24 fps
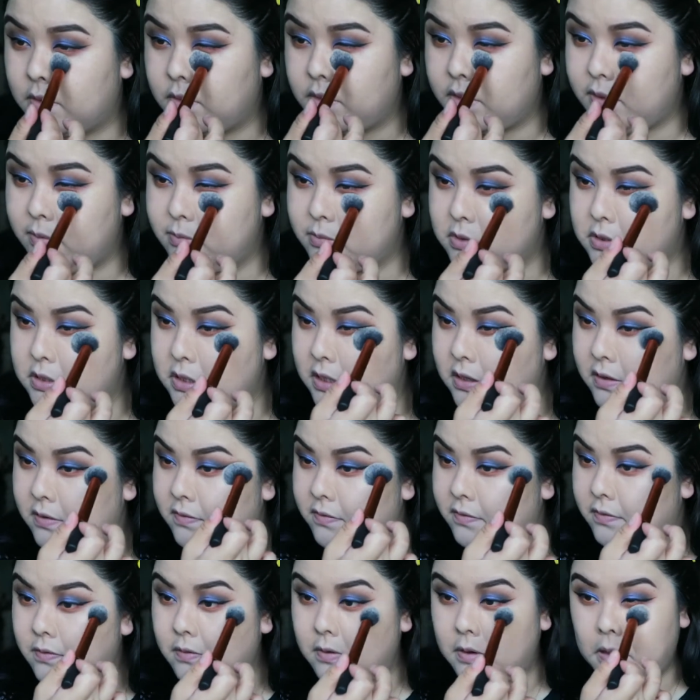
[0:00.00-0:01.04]
cream stuff,
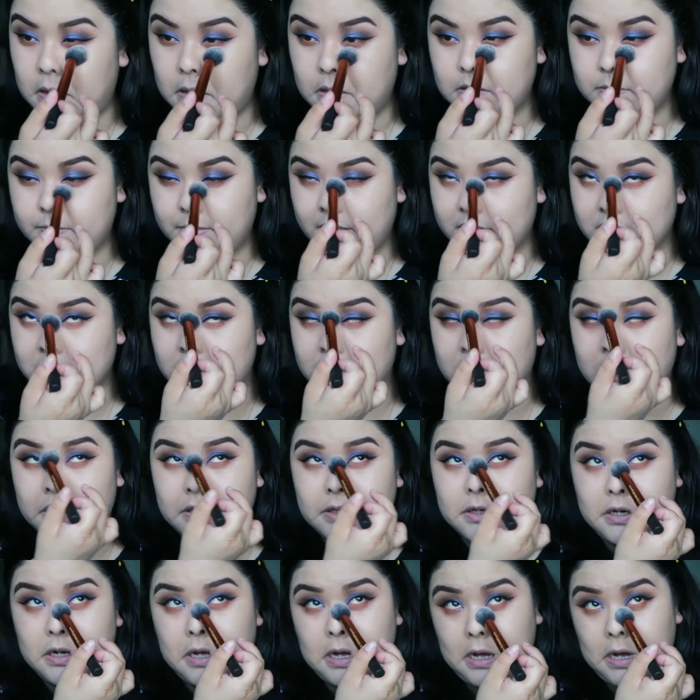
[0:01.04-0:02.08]
especially
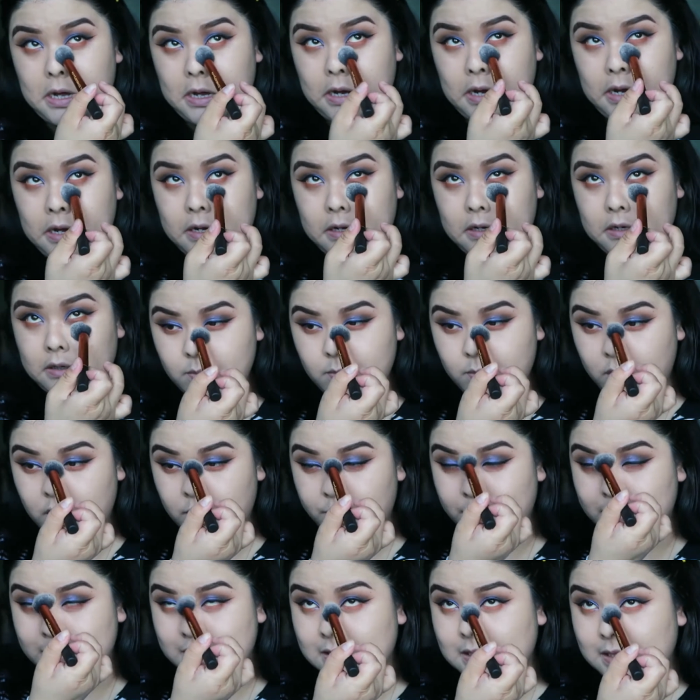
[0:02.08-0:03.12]
under the eye, more
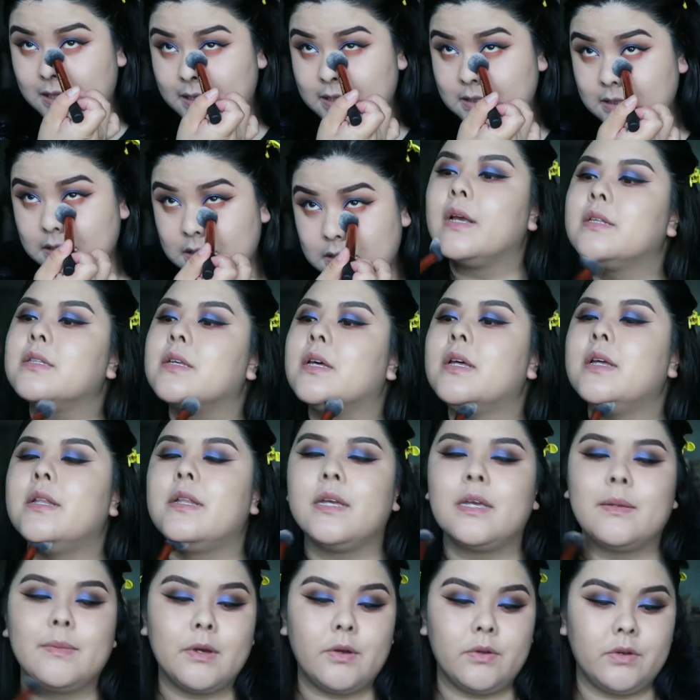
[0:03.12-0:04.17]
precise. I saw that they
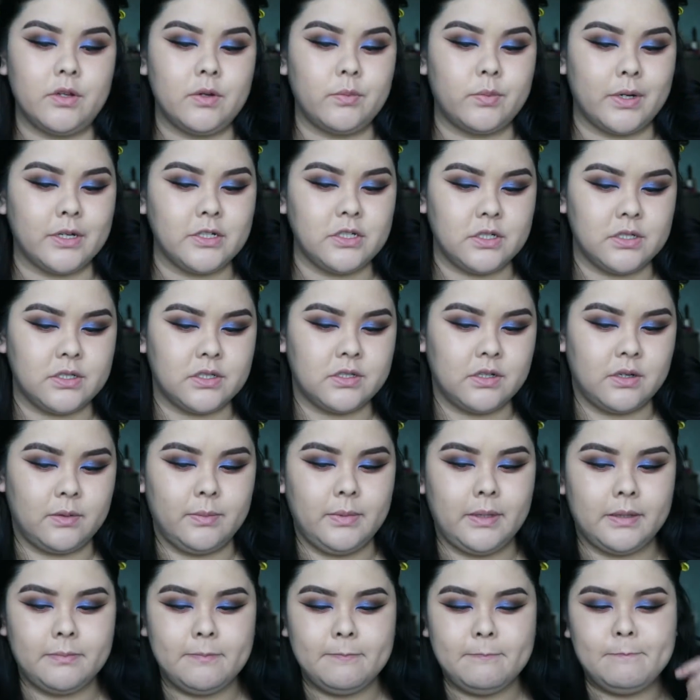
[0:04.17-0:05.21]
came out with new brushes, so I'm
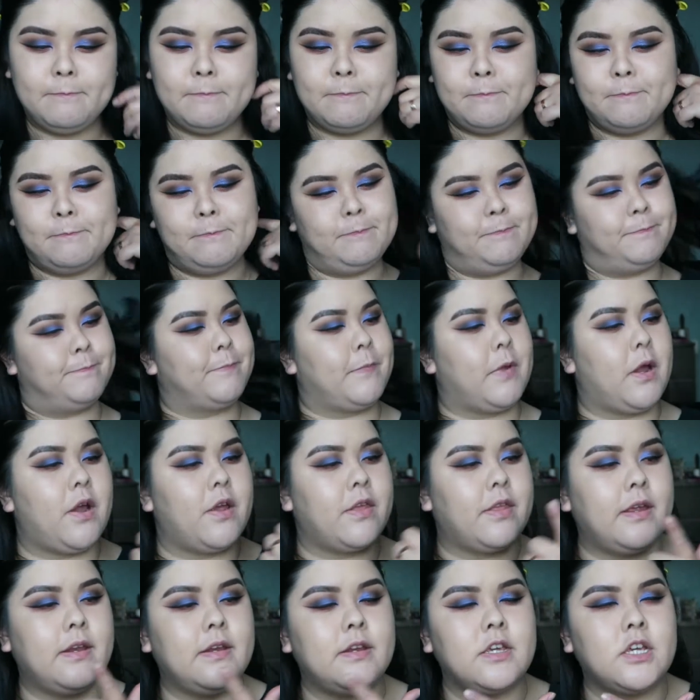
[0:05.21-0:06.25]
like, are
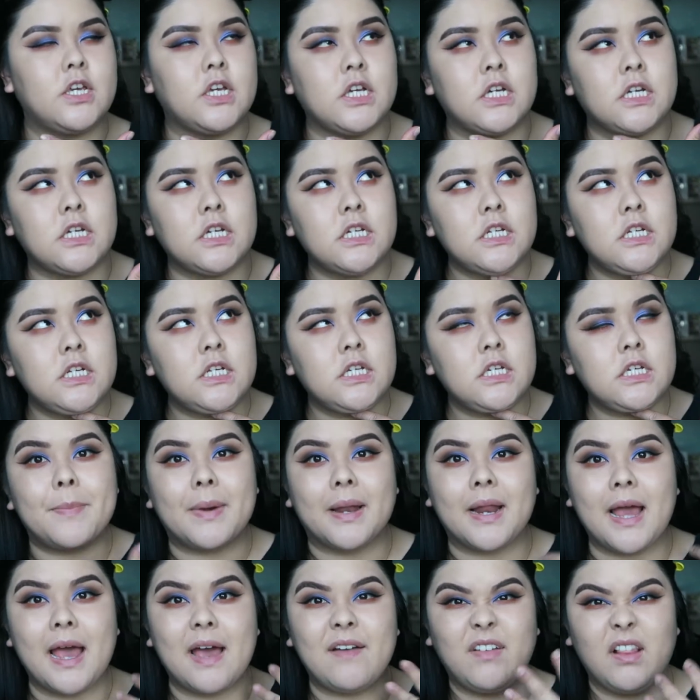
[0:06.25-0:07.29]
they any good?
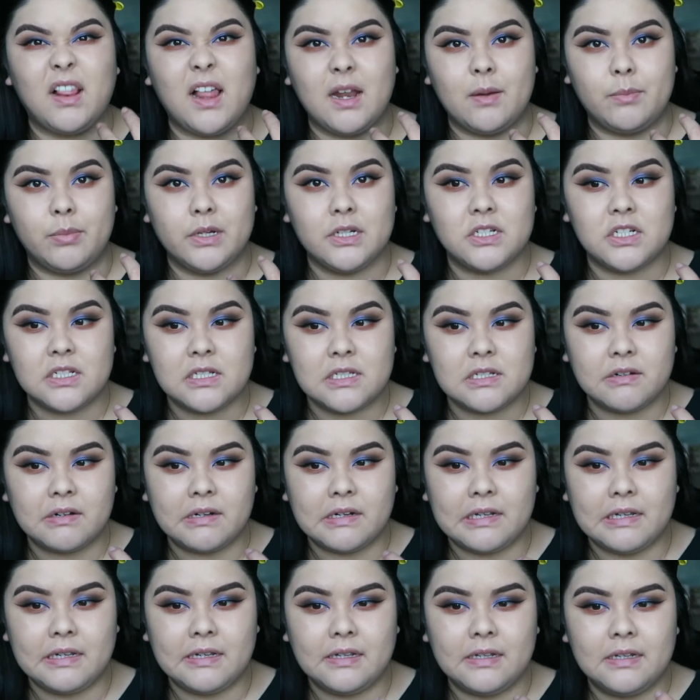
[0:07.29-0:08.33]
But I have a lot of brushes
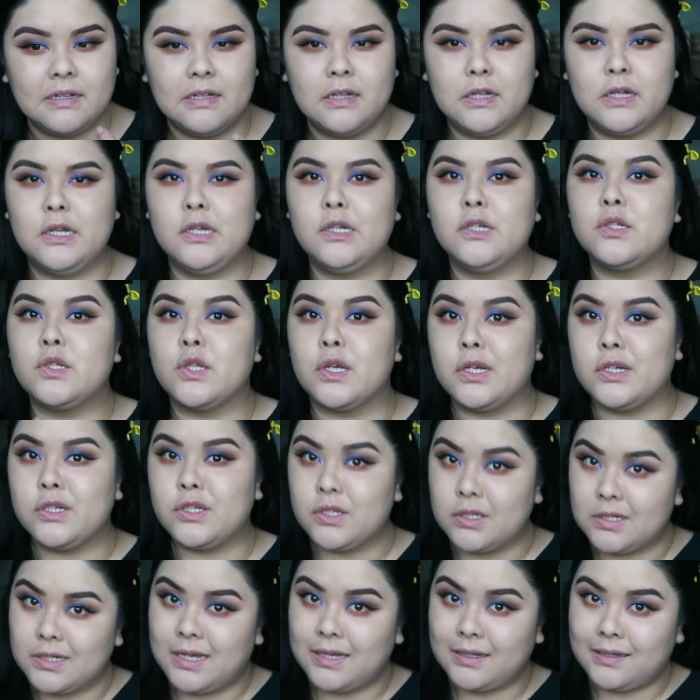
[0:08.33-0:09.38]
already, so I
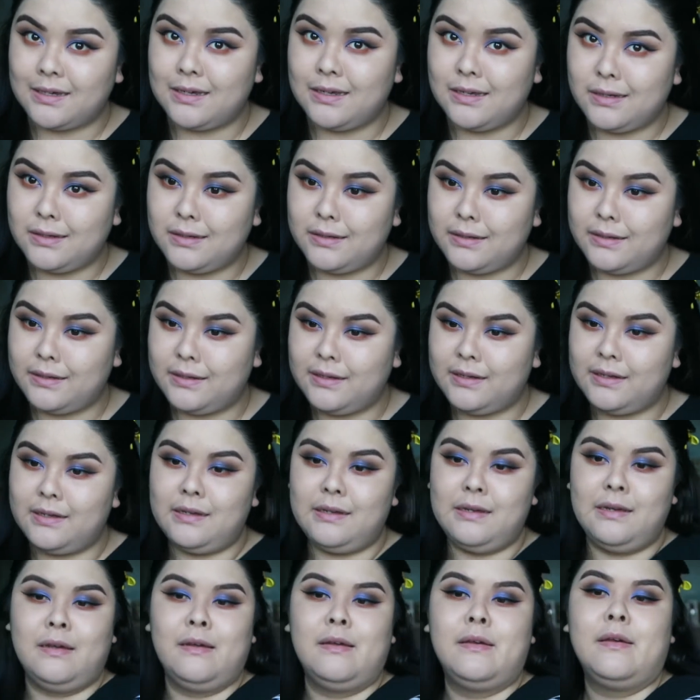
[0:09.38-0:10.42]
should not get
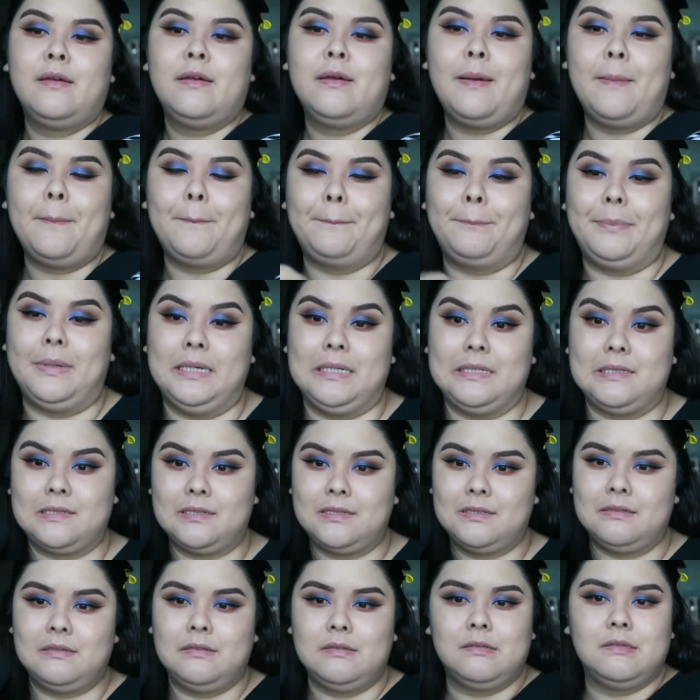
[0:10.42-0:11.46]
any. But
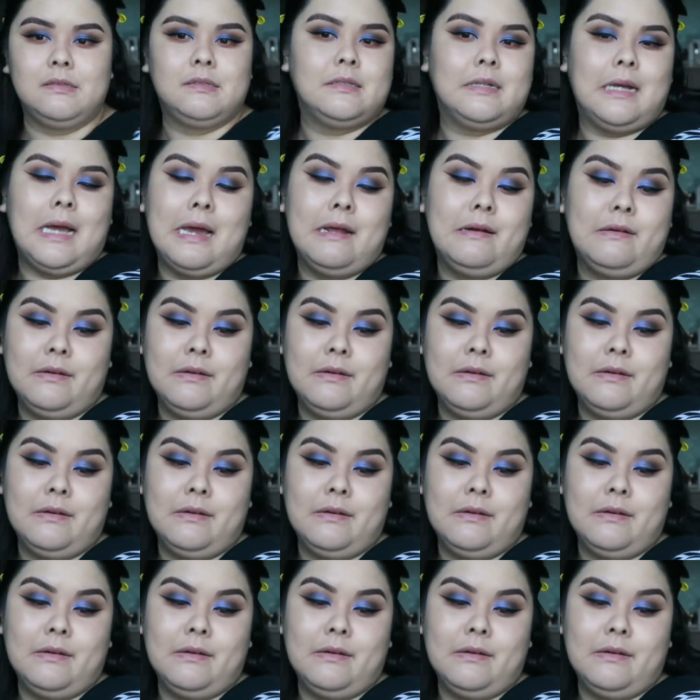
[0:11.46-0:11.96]
I